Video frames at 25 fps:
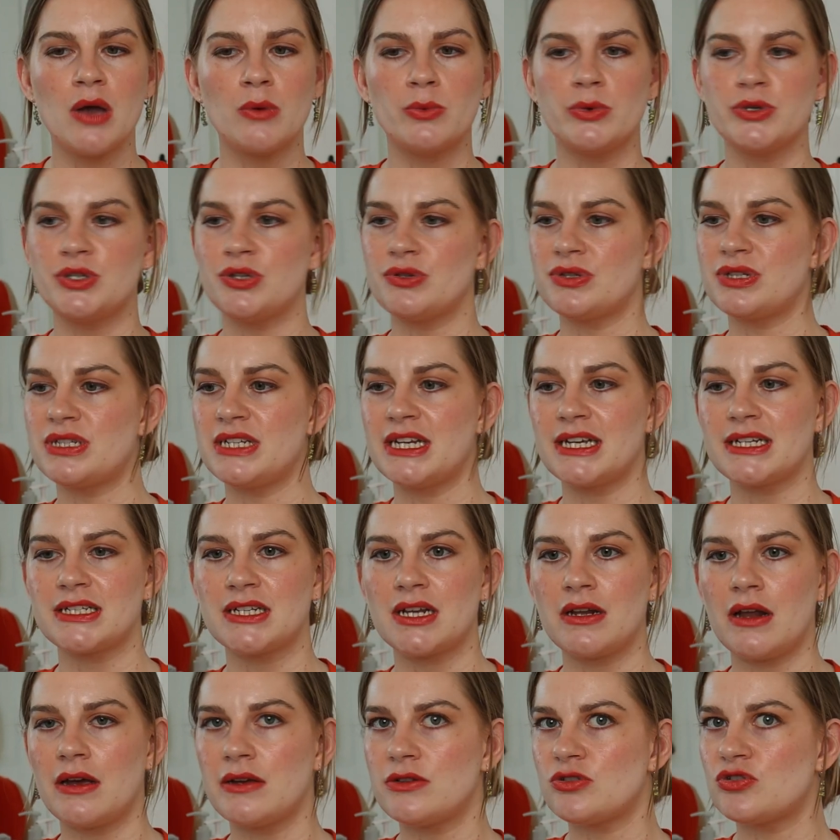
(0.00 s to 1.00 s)
Would you stick
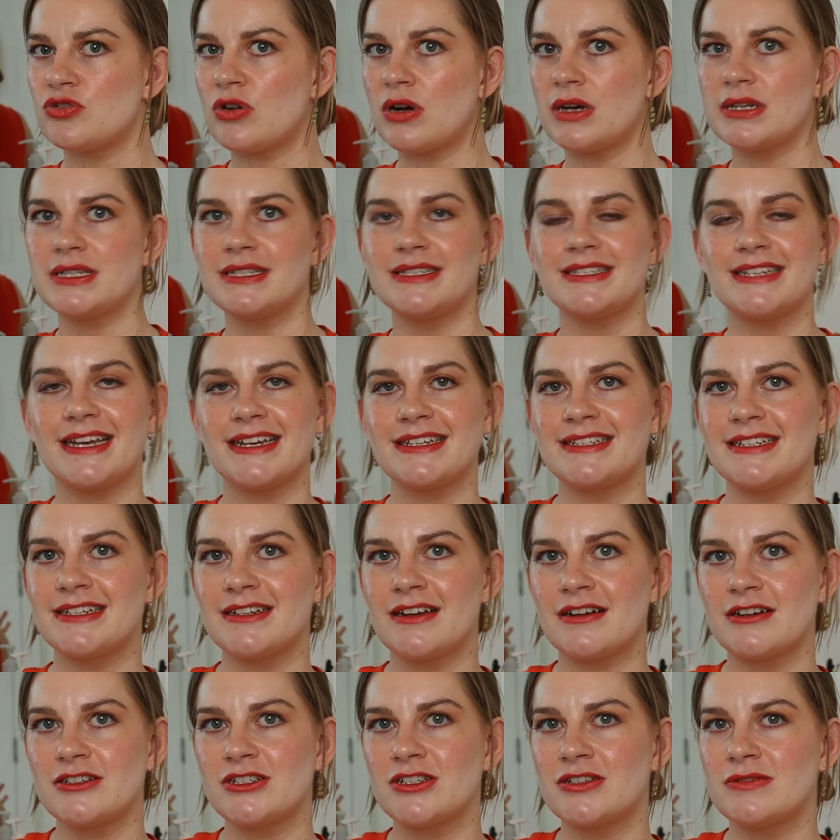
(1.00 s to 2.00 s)
to like tried and tested
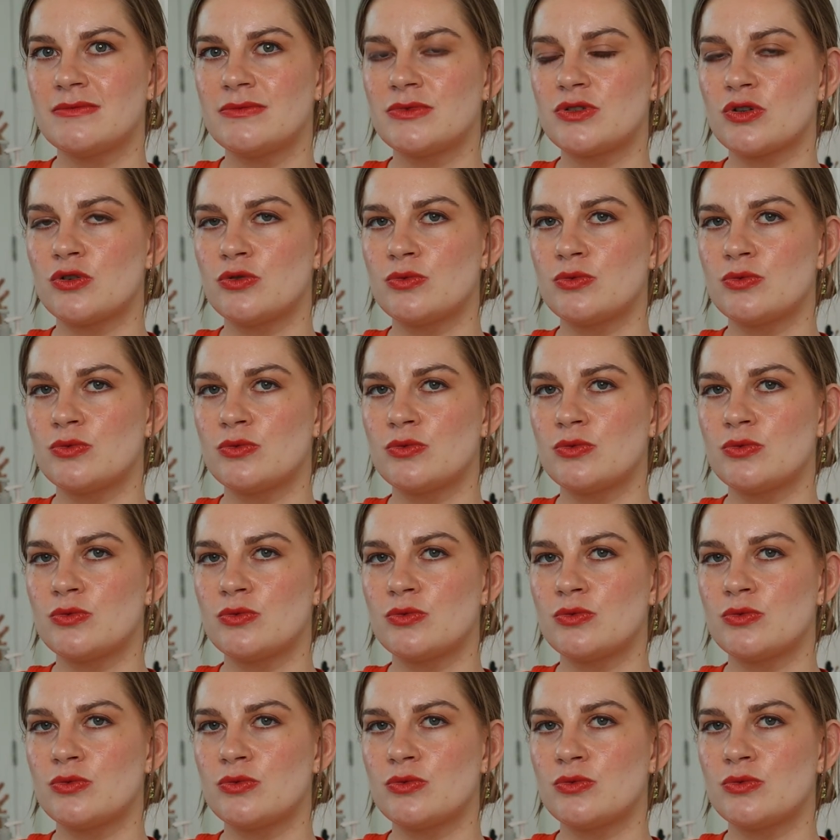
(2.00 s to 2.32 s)
items,